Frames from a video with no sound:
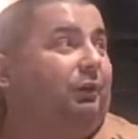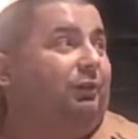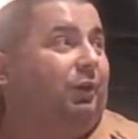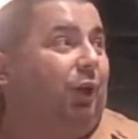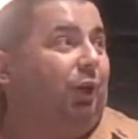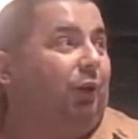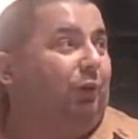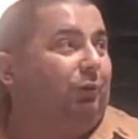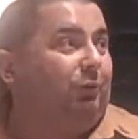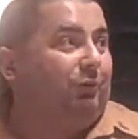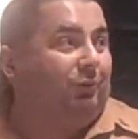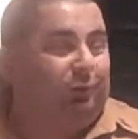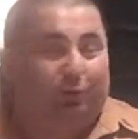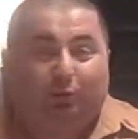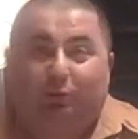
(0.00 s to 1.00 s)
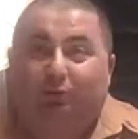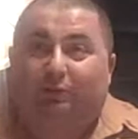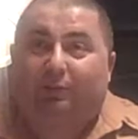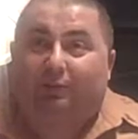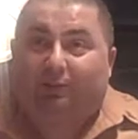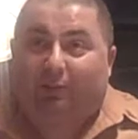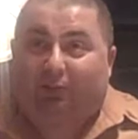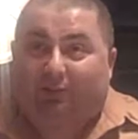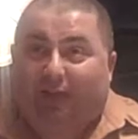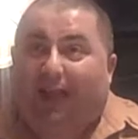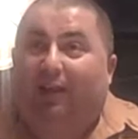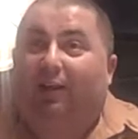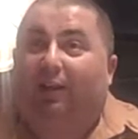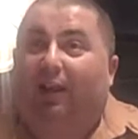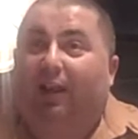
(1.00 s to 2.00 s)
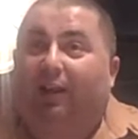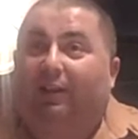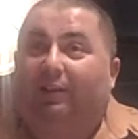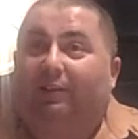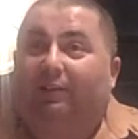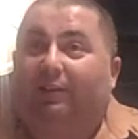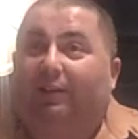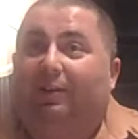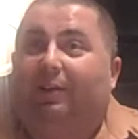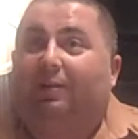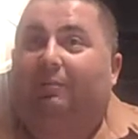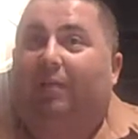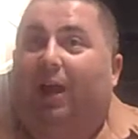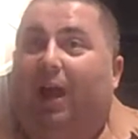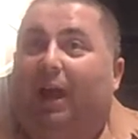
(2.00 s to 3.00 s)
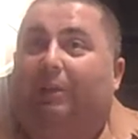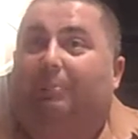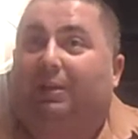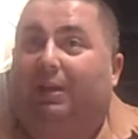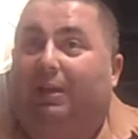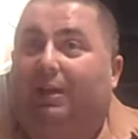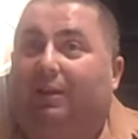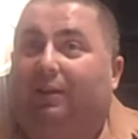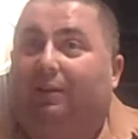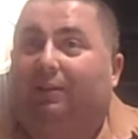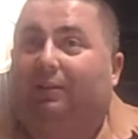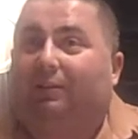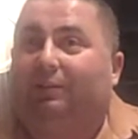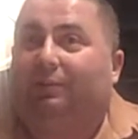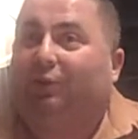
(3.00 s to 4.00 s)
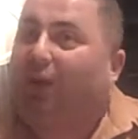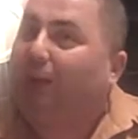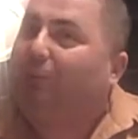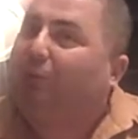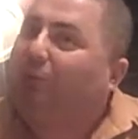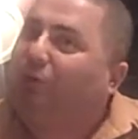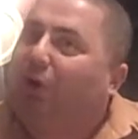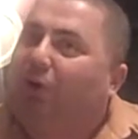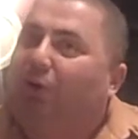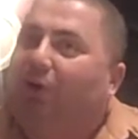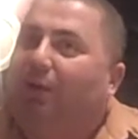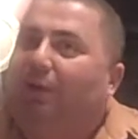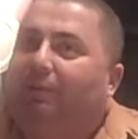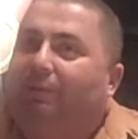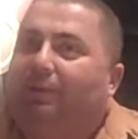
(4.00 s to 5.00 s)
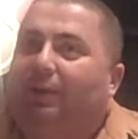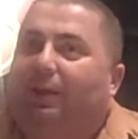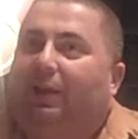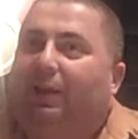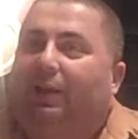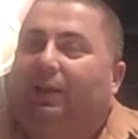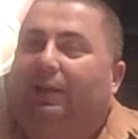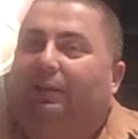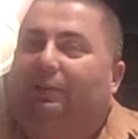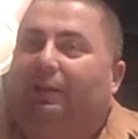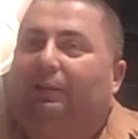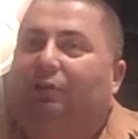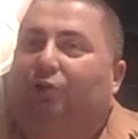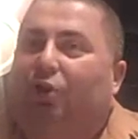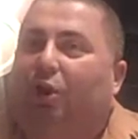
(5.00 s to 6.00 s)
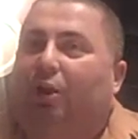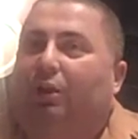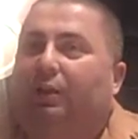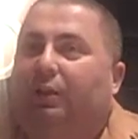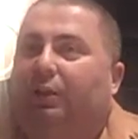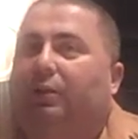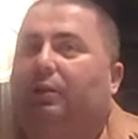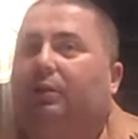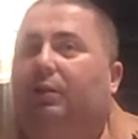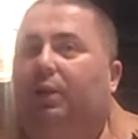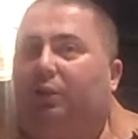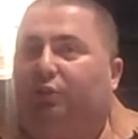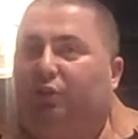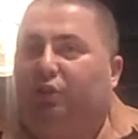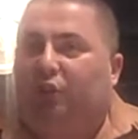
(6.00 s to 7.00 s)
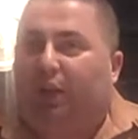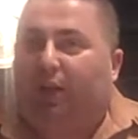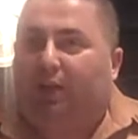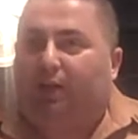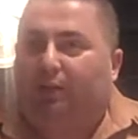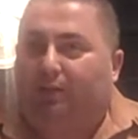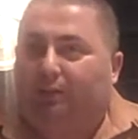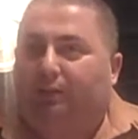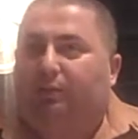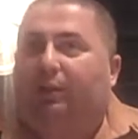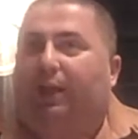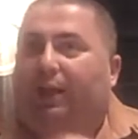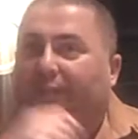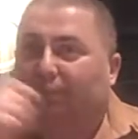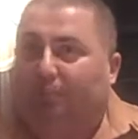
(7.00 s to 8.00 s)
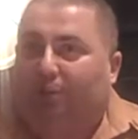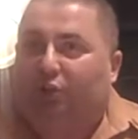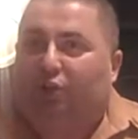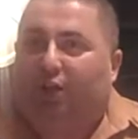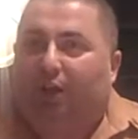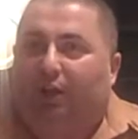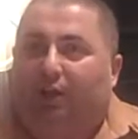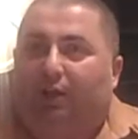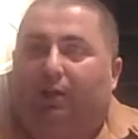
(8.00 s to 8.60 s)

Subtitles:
So Saturday, I meet James Adroga. He says, Charlie, here's a check. Hands me a check.